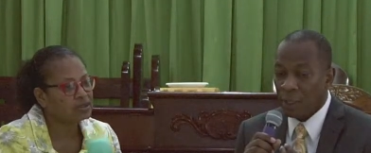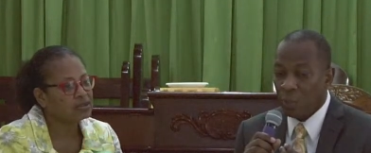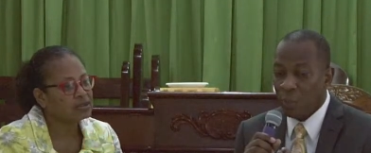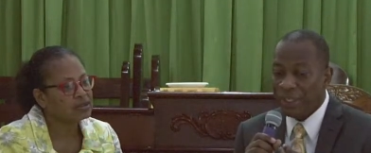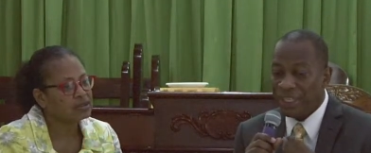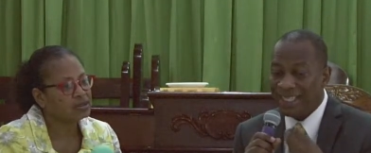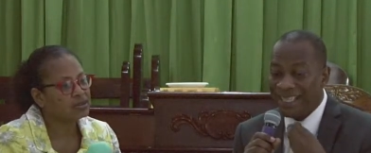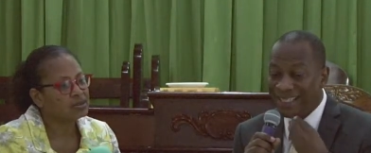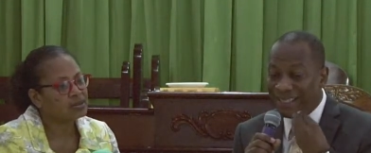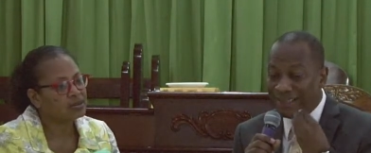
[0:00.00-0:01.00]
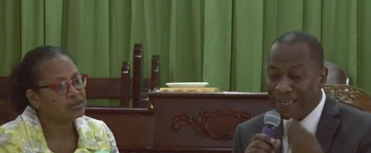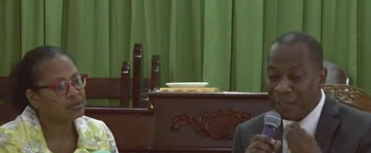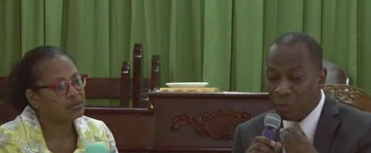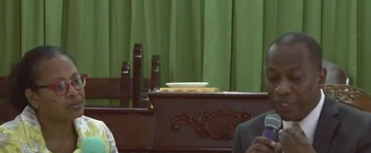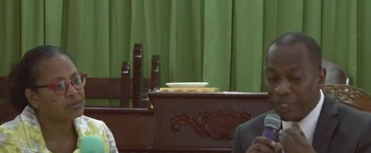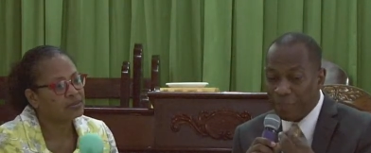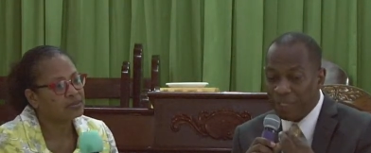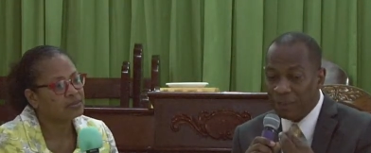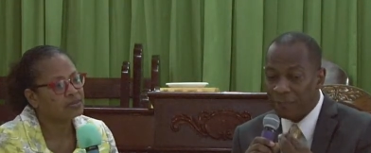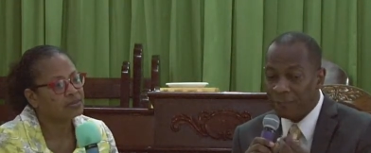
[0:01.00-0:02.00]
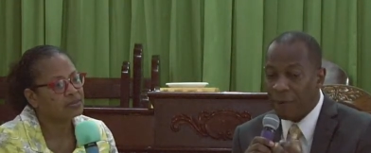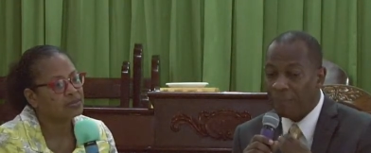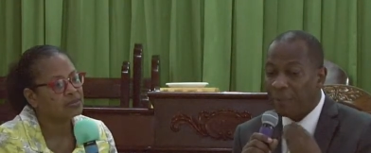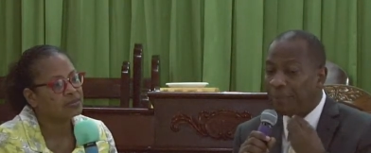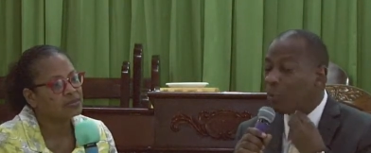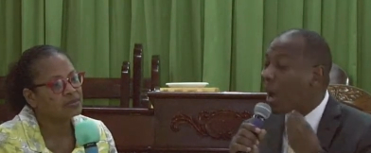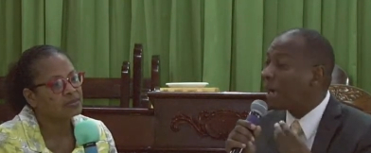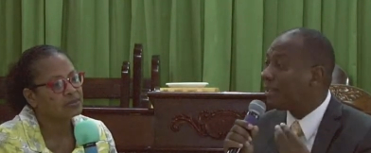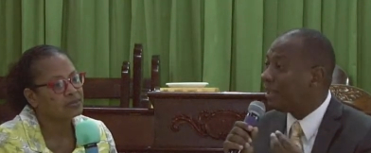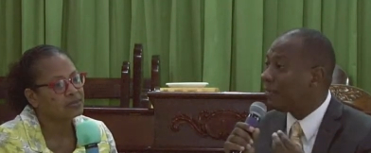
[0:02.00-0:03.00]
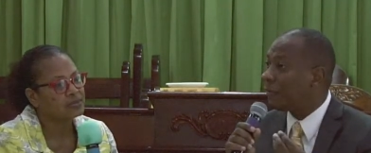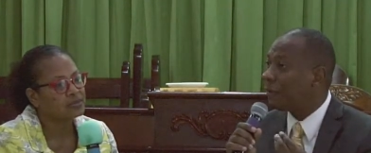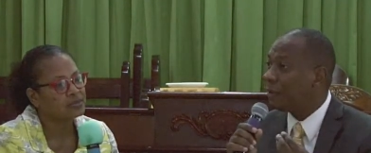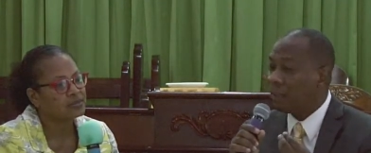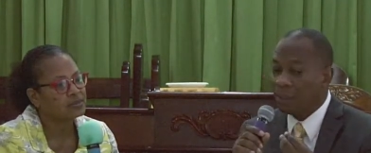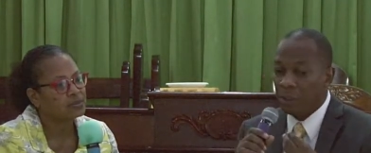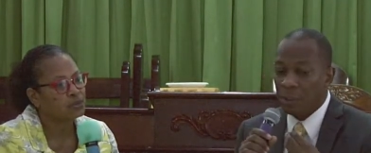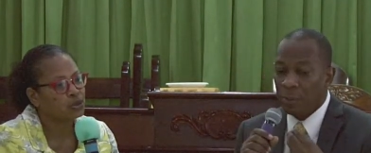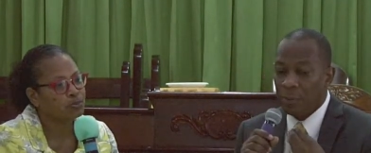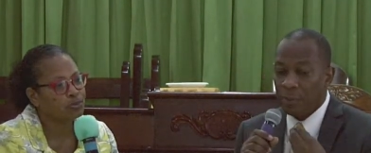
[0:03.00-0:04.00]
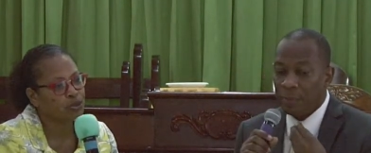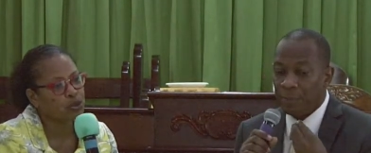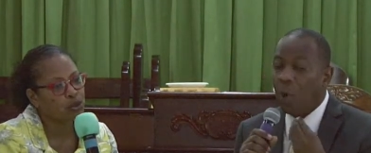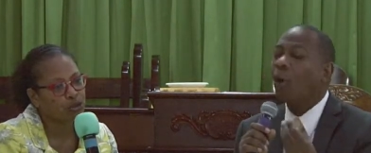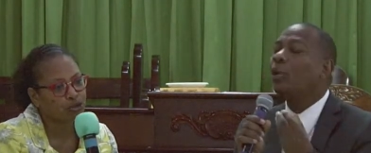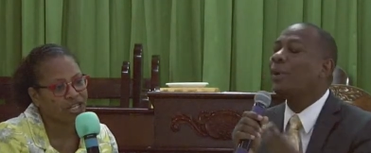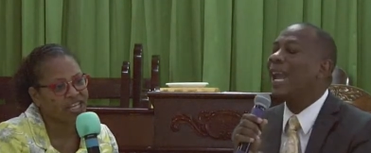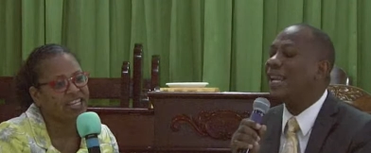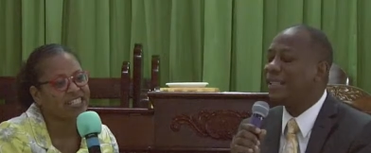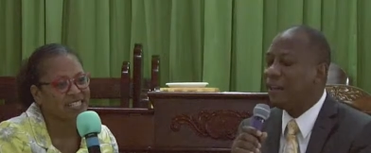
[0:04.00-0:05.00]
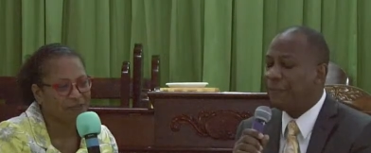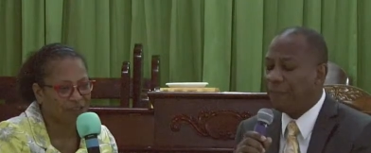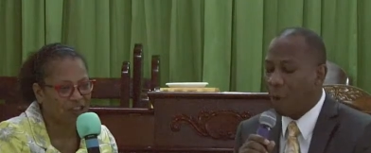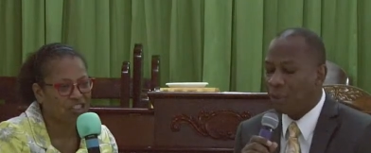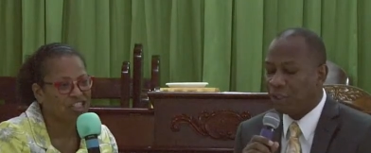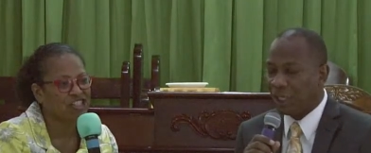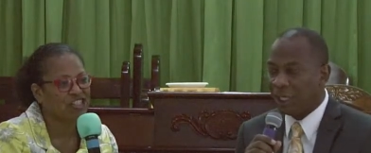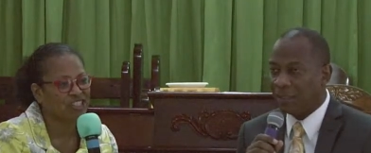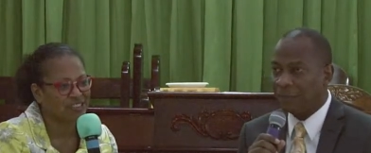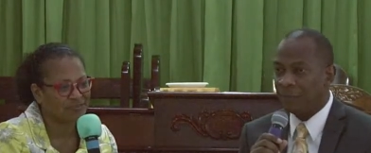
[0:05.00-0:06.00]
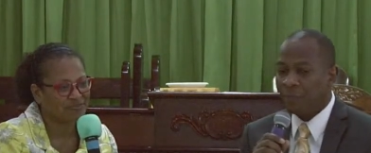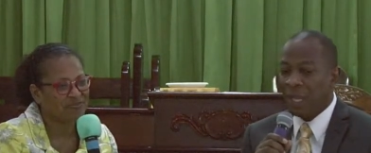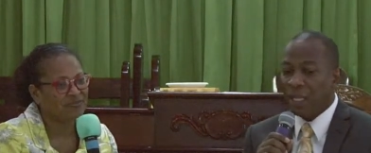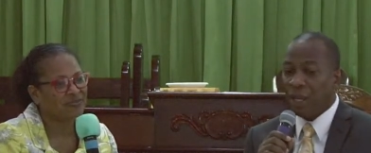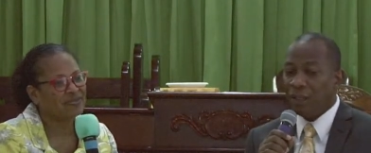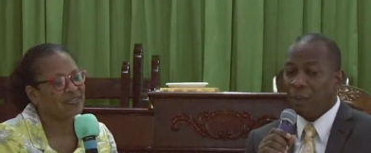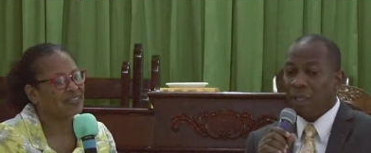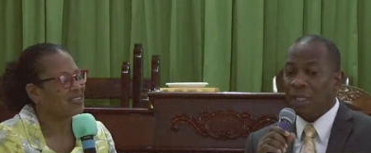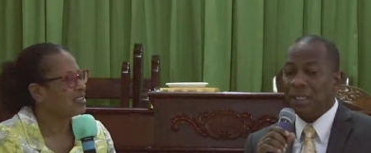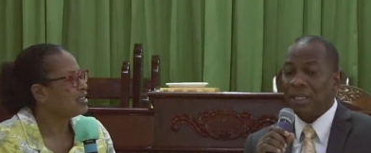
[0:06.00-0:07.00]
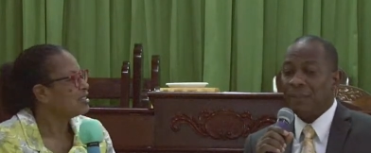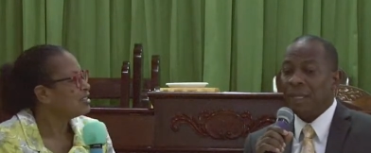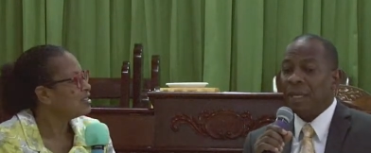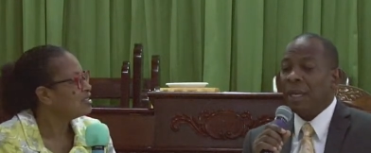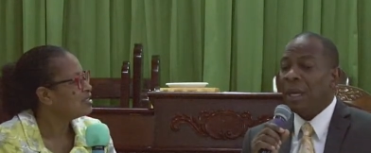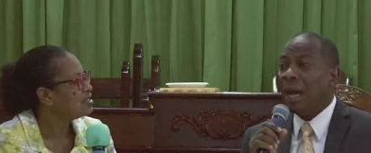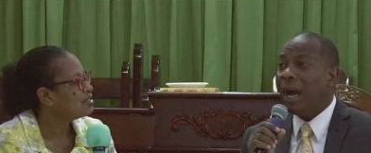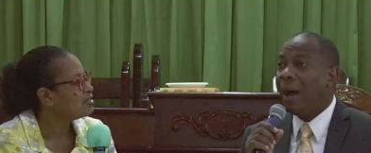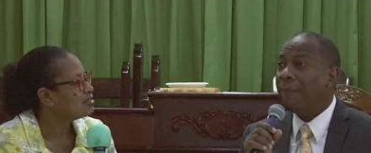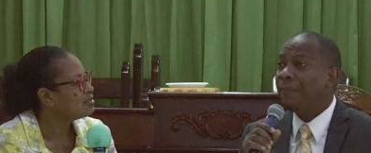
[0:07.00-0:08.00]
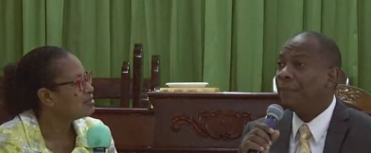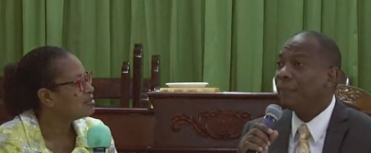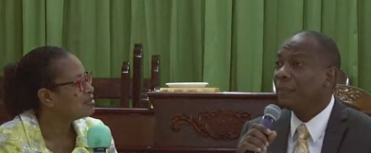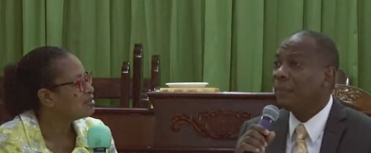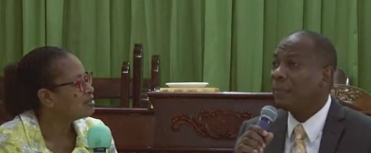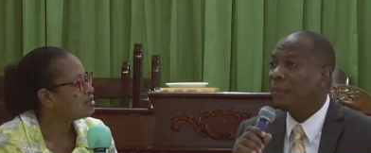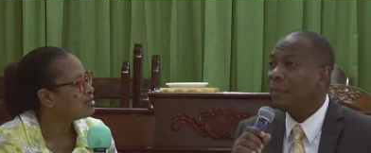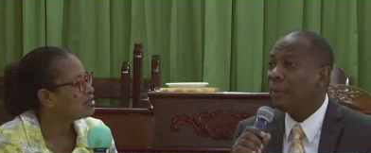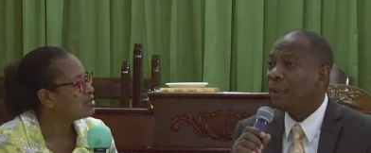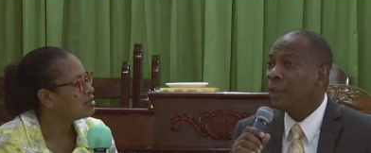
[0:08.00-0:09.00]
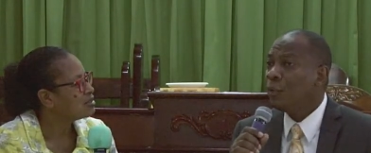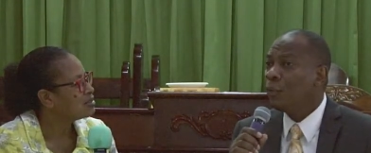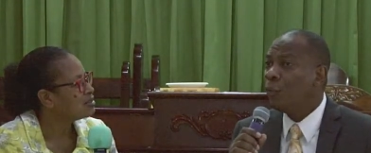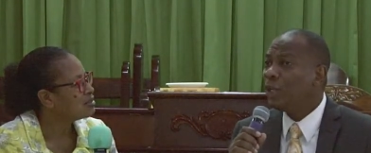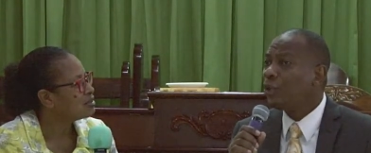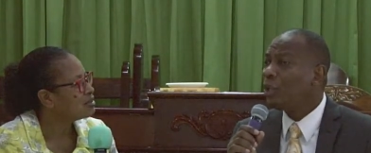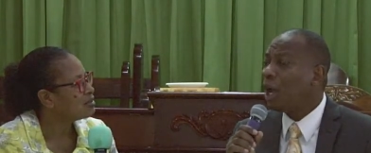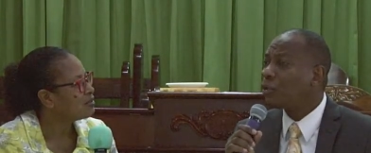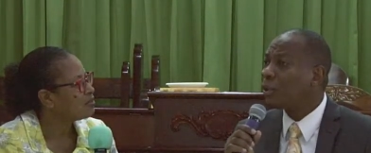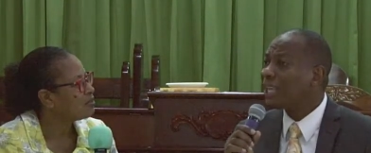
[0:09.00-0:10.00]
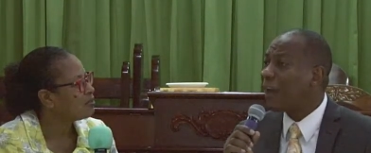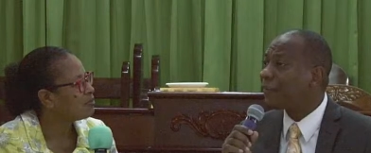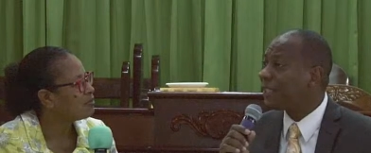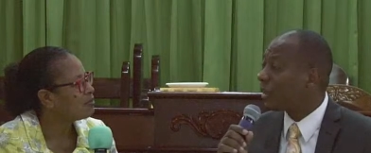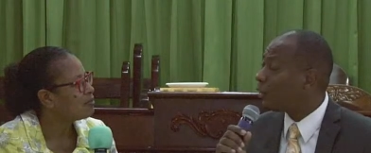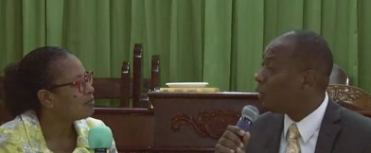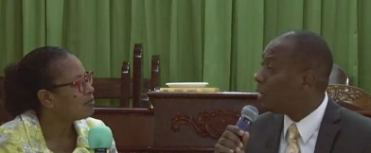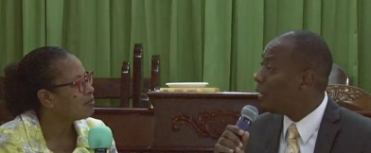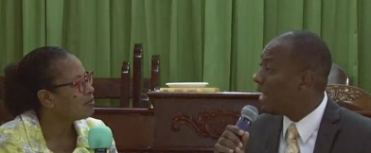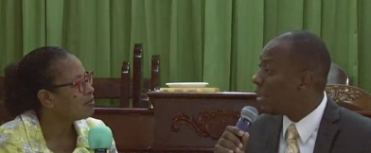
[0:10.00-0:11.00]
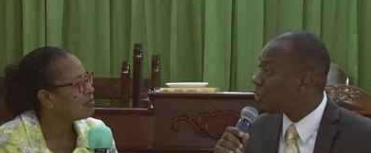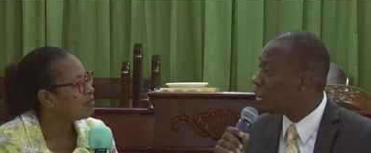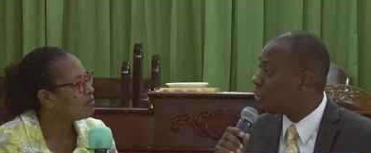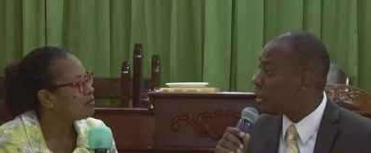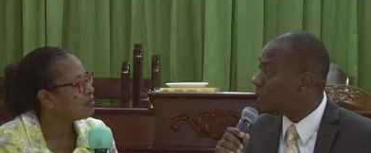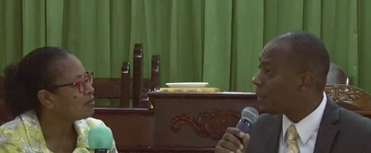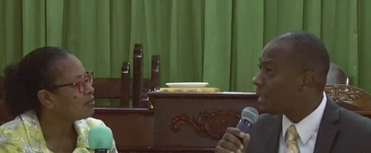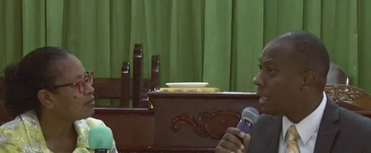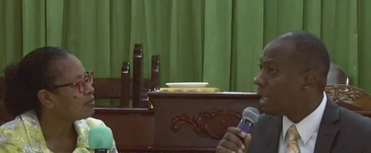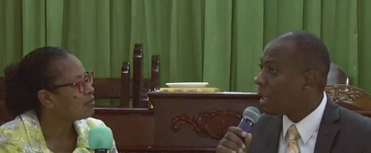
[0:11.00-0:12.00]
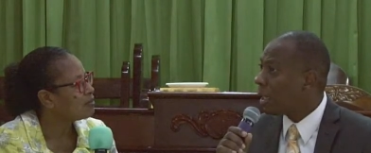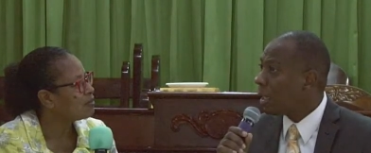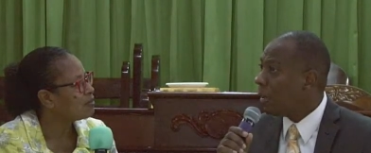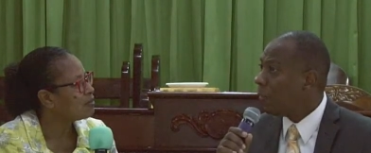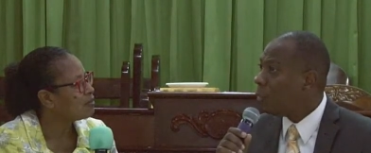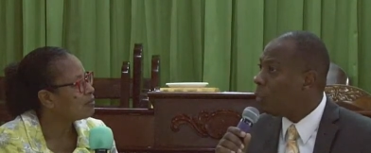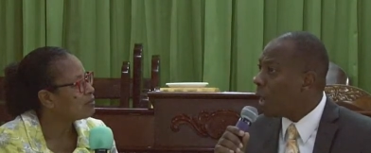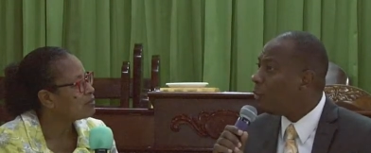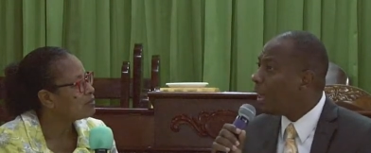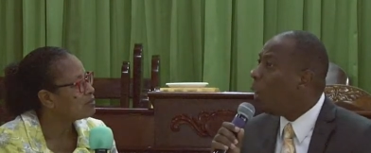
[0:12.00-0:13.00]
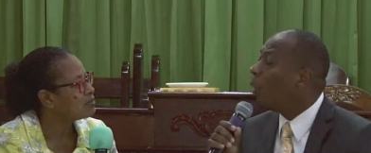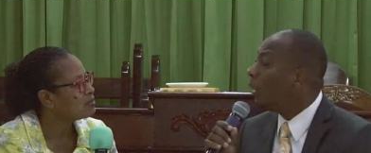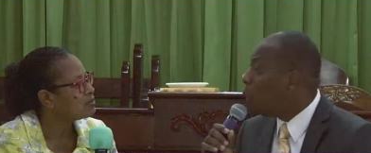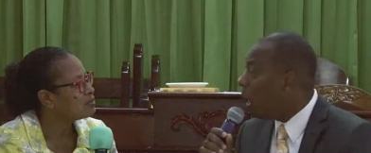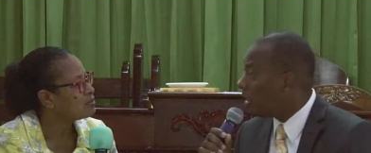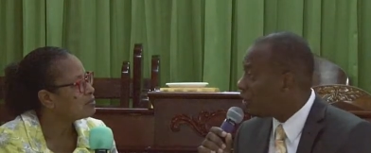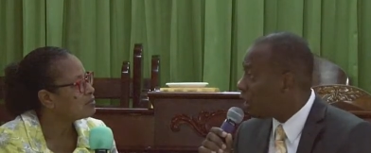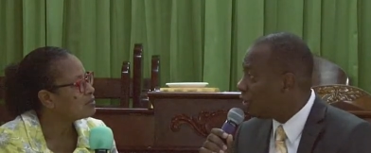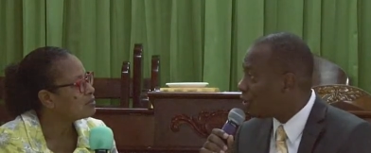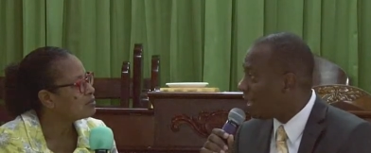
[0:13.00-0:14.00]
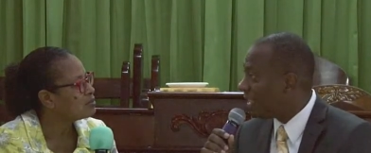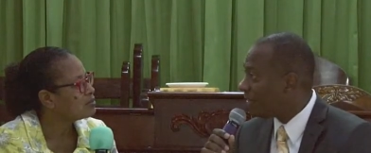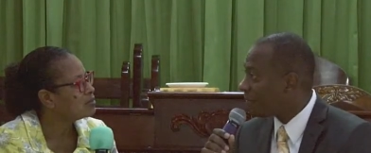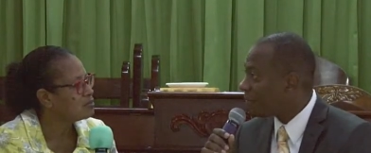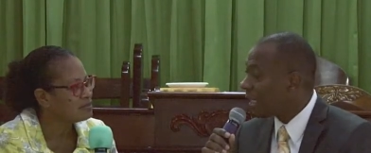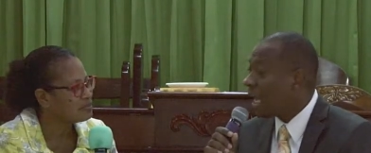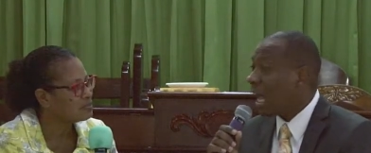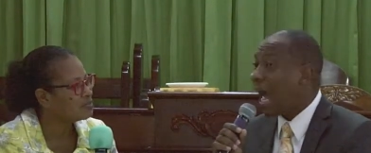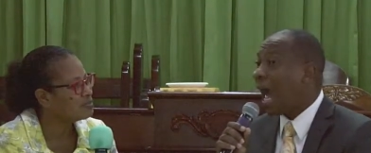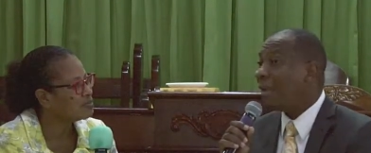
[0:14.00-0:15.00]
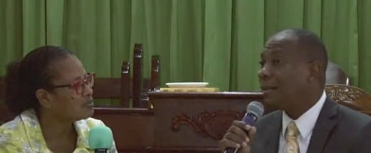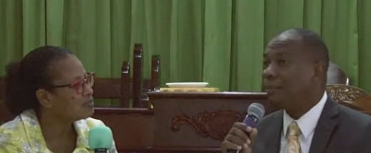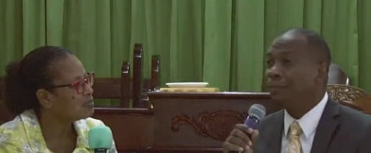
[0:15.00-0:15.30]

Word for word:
Speaker 1: which is distinguishable from the proactive procreative, function. function. In other words, um, we should not just have sexual relationships when we only want children. Mm. And